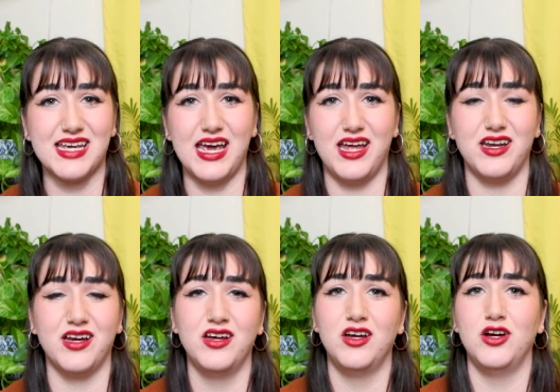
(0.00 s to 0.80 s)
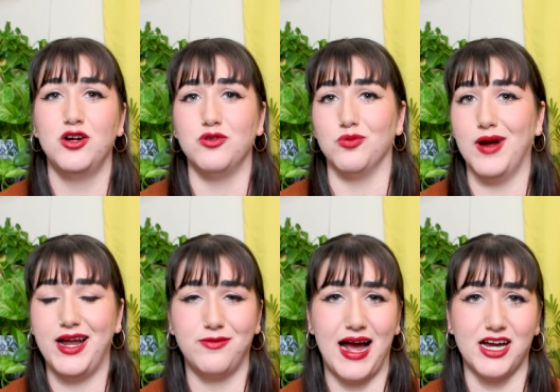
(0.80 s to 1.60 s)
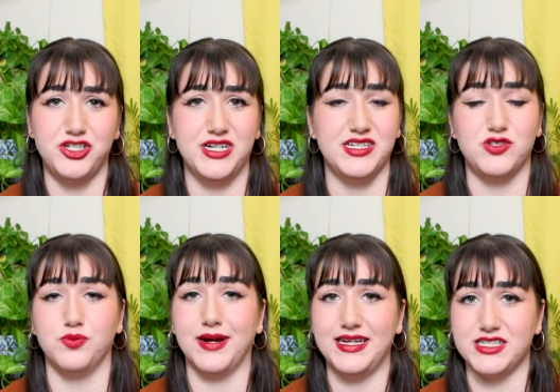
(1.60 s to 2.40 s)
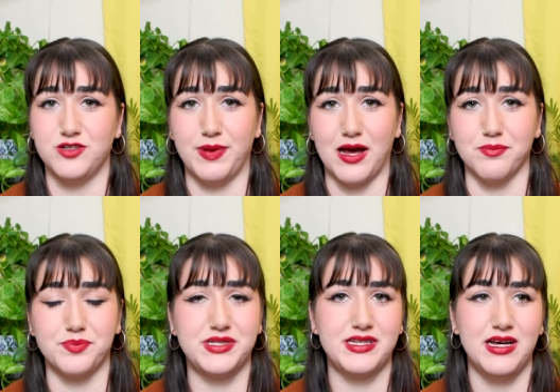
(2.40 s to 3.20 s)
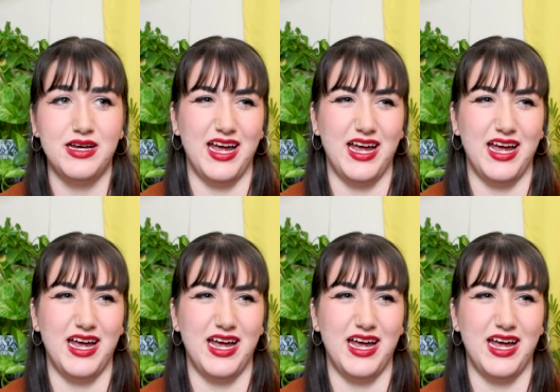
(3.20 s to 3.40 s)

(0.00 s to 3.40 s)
skin, red rashes, raised bumps.